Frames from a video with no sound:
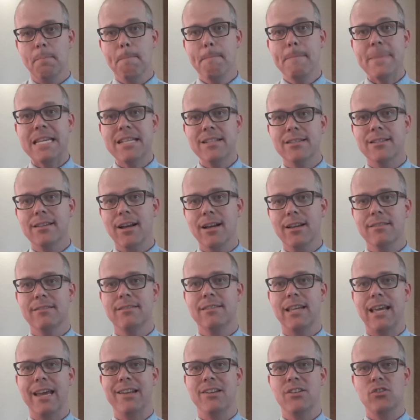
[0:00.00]
meets
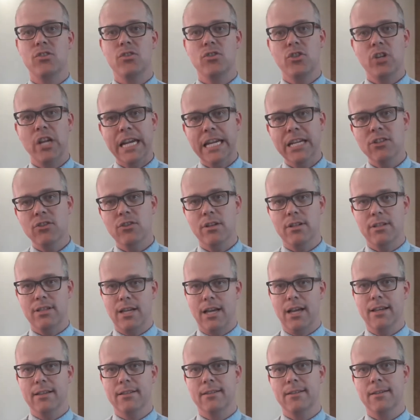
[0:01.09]
us and changes
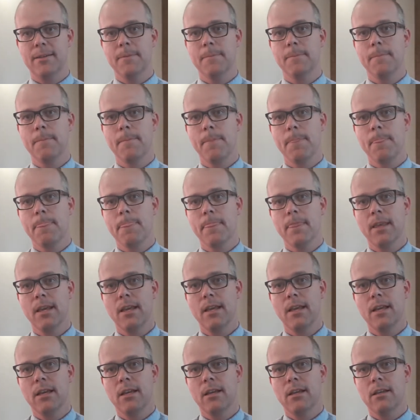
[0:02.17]
us.
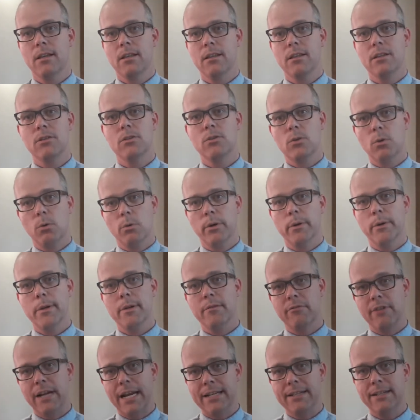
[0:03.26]
The story we
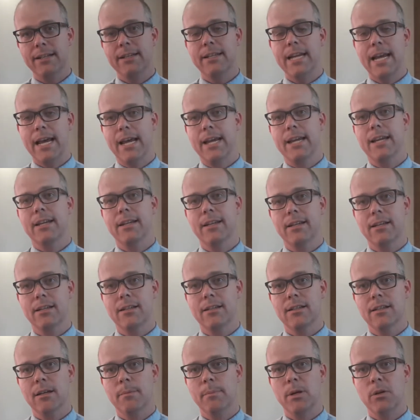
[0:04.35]
read today
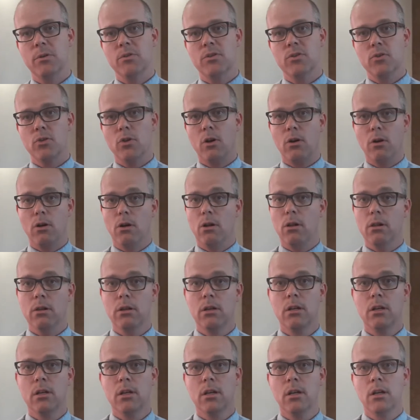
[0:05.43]
about Saul,
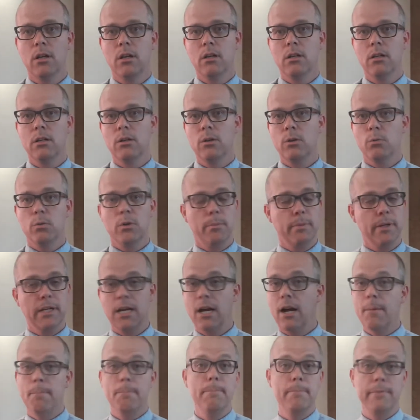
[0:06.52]
who will
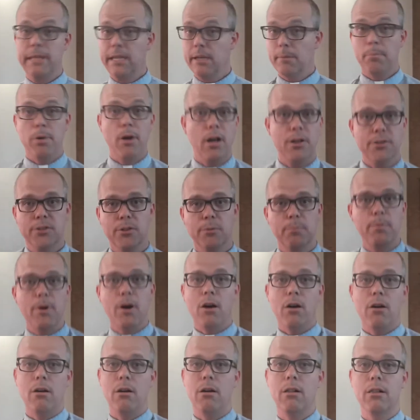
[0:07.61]
become the Apostle
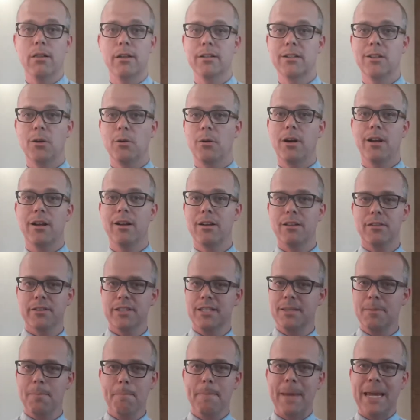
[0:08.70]
Paul and go on all
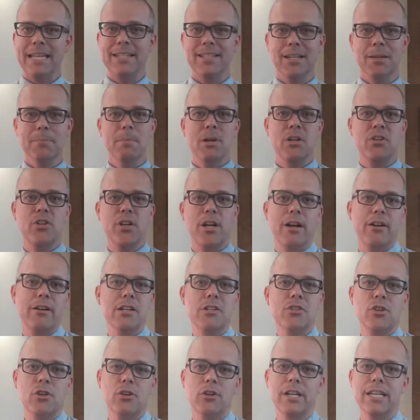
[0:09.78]
these amazing missionary
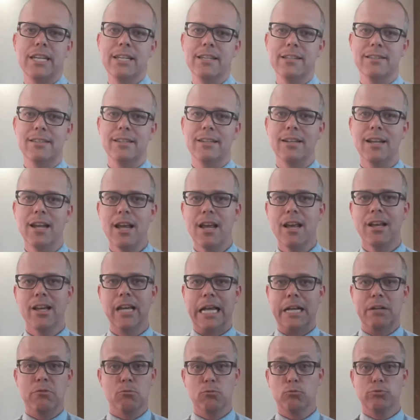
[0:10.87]
journeys and,
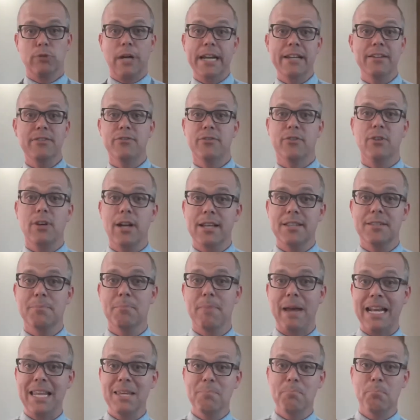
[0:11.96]
and write for us
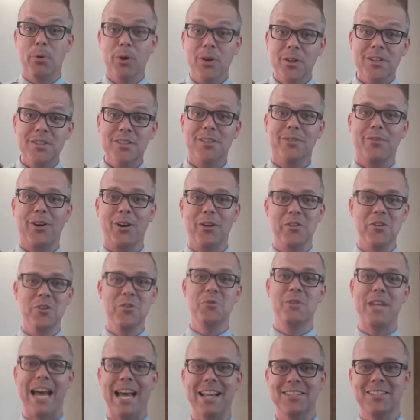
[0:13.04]
many books of our New
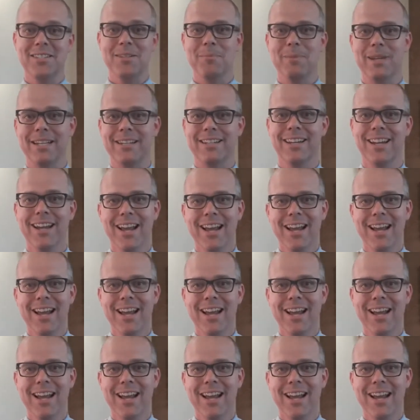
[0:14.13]
Testament,